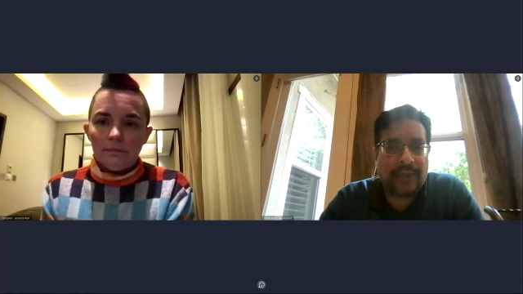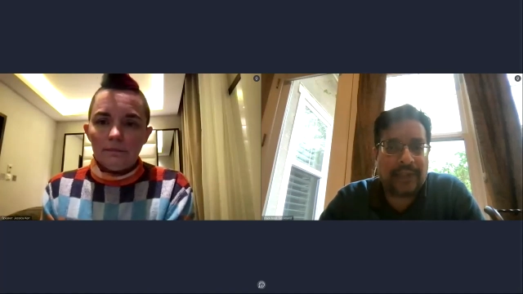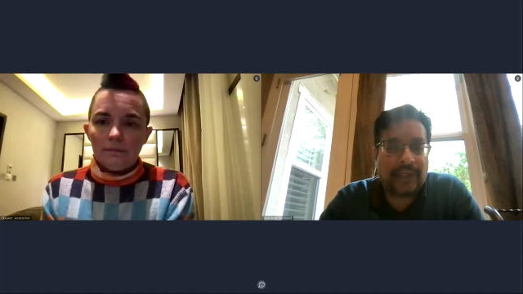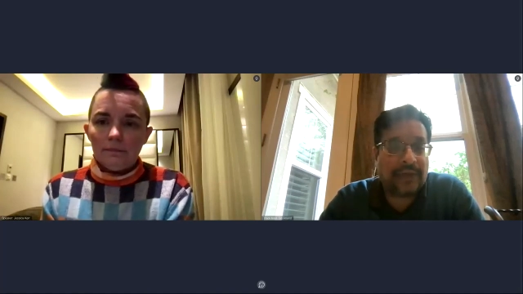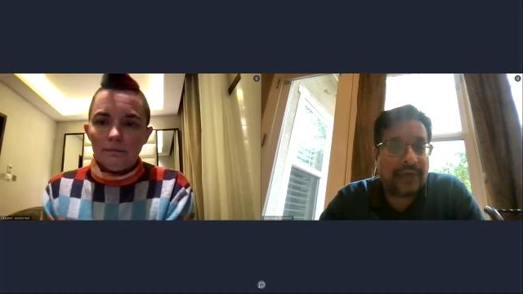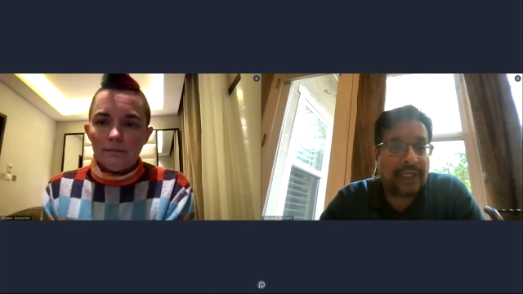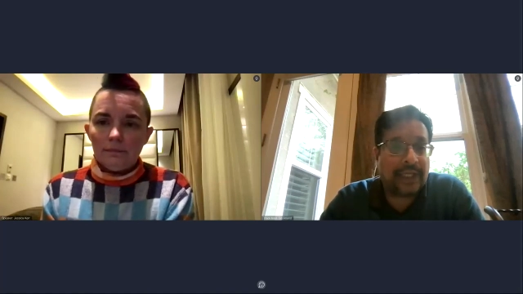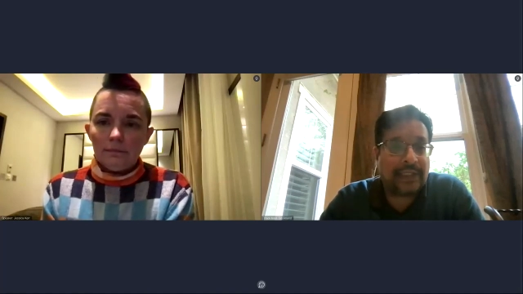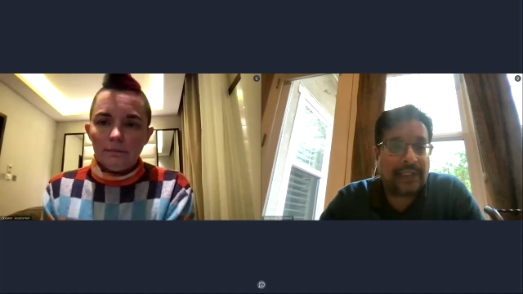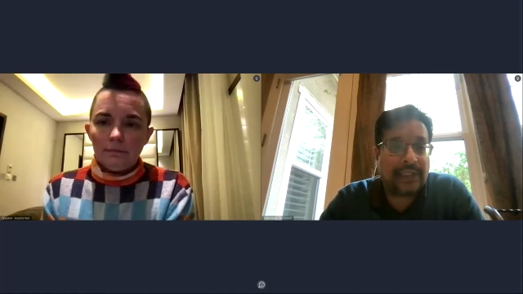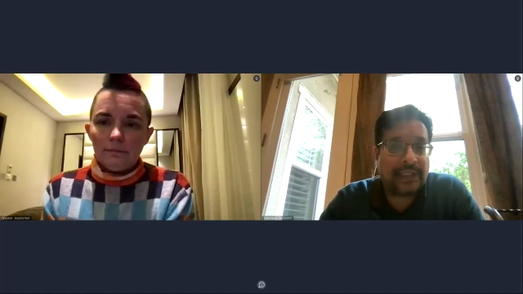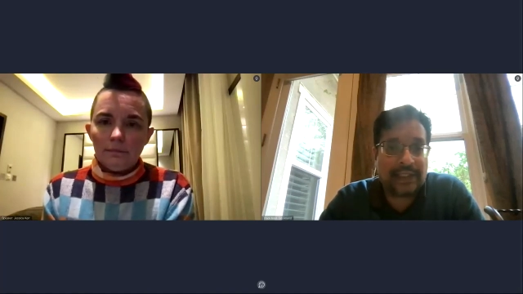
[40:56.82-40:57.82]
Speaker 1: makes lambdas hard
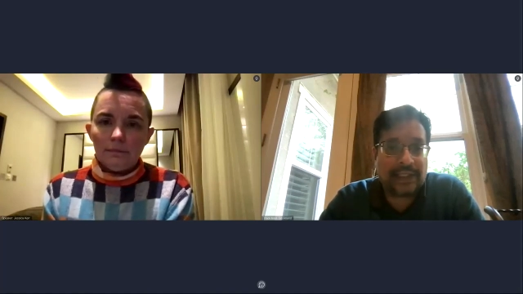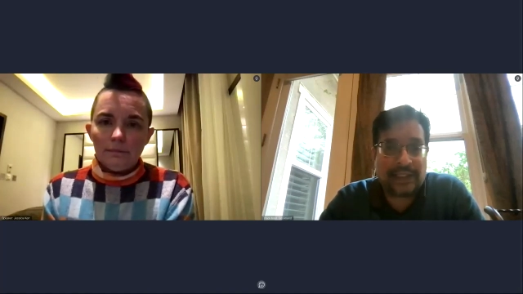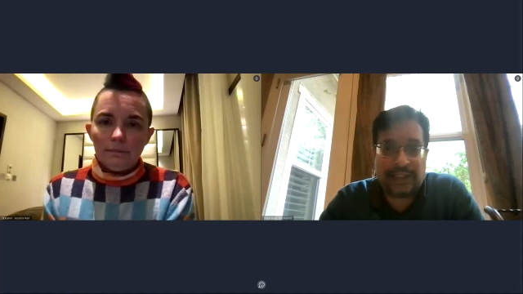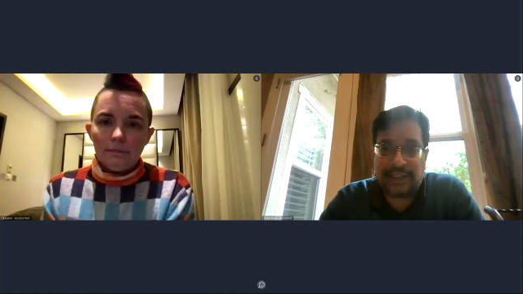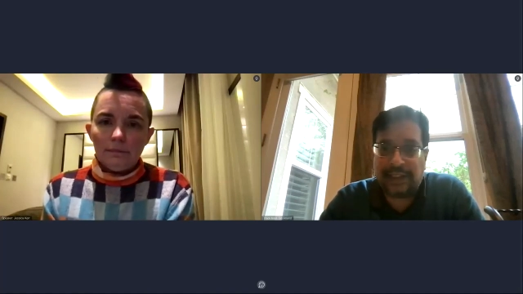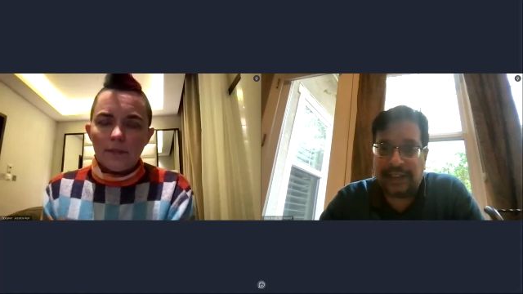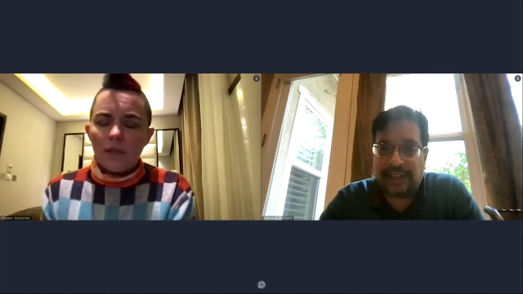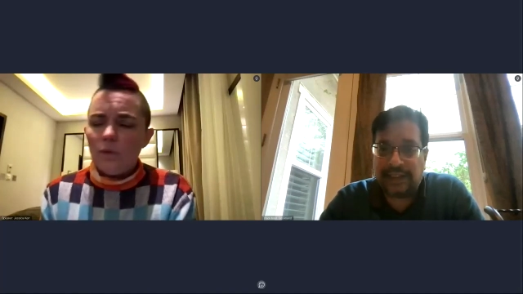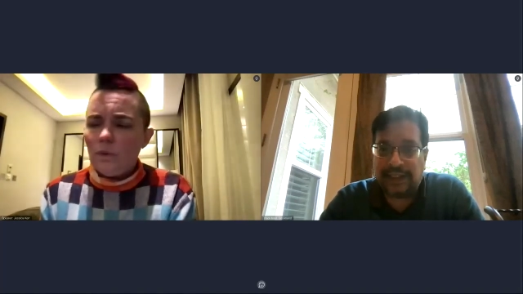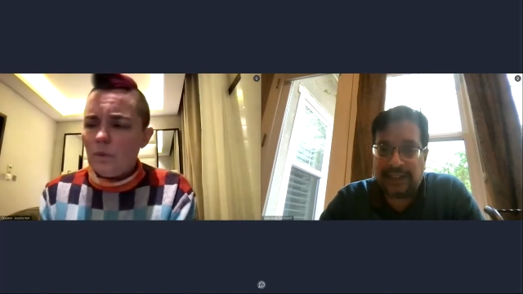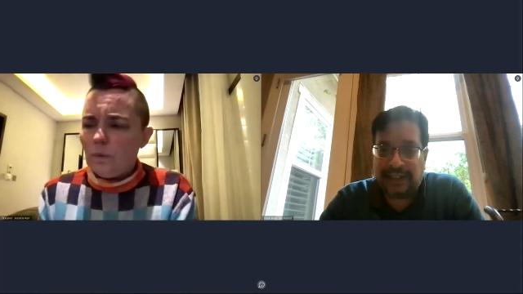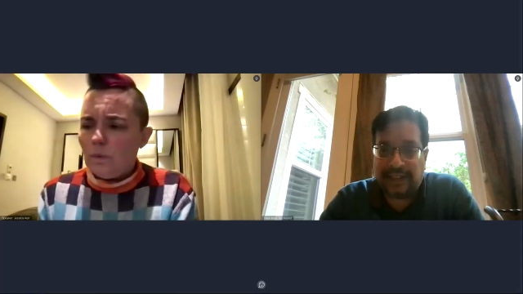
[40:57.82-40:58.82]
to test?
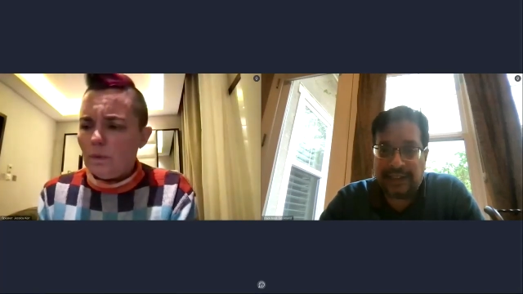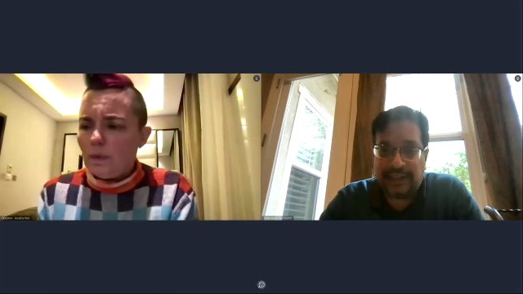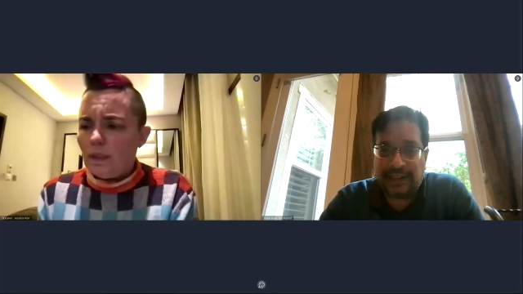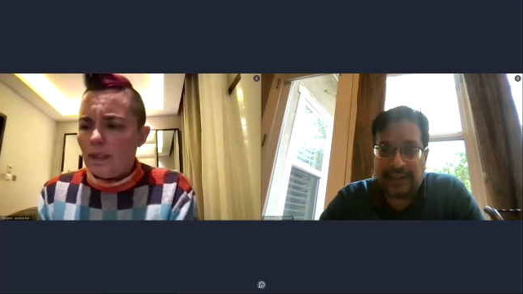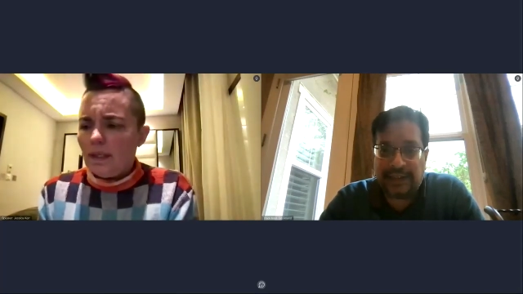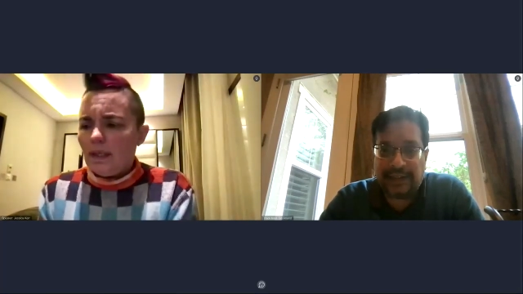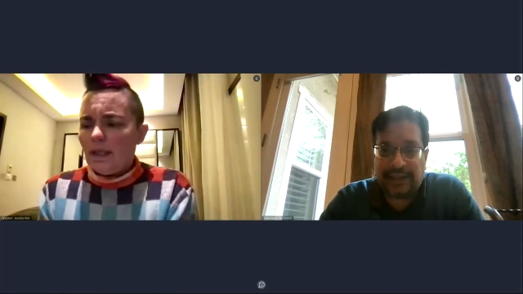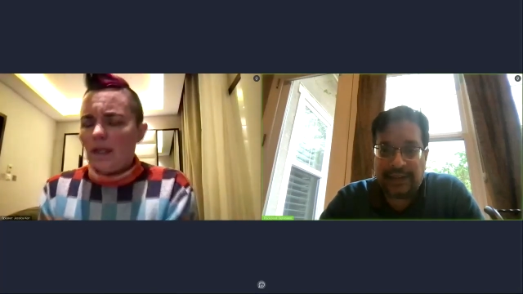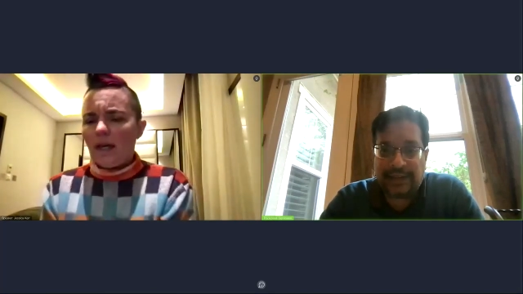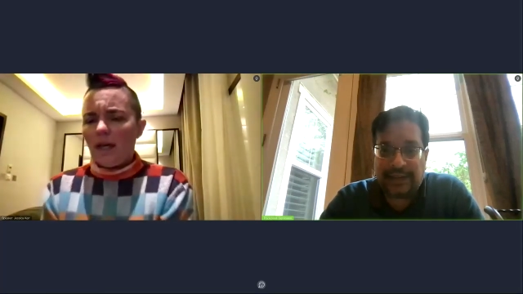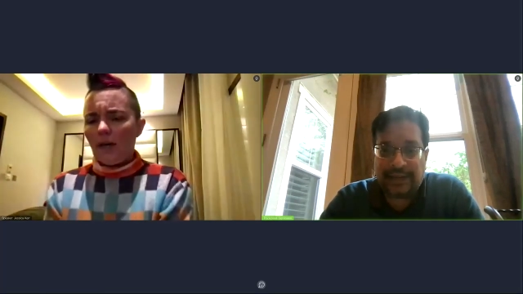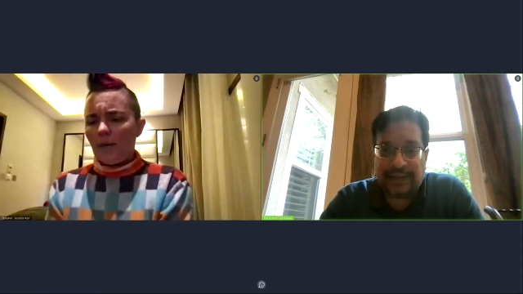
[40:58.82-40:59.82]
Speaker 2: Oh,
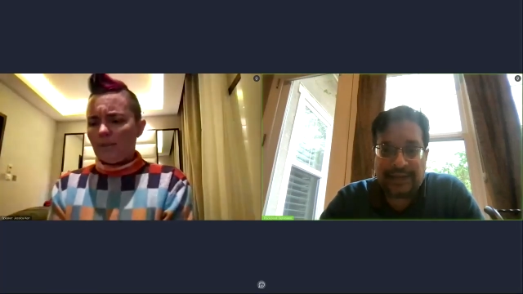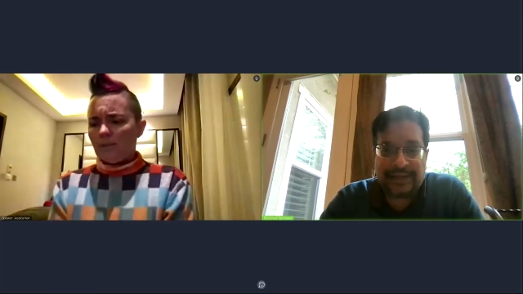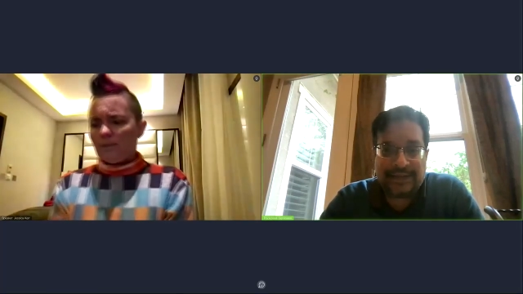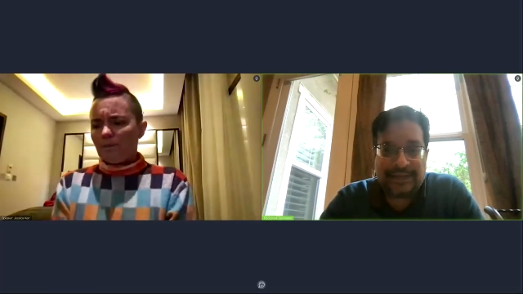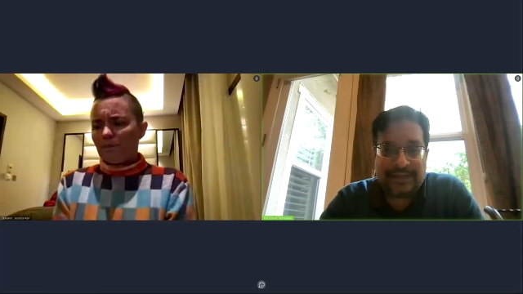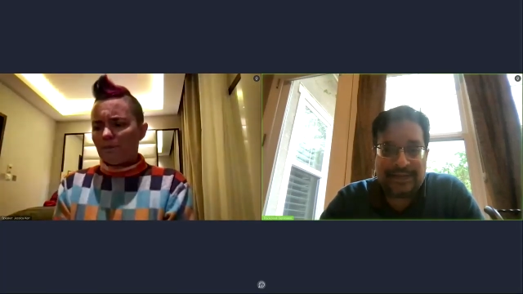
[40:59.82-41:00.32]
um,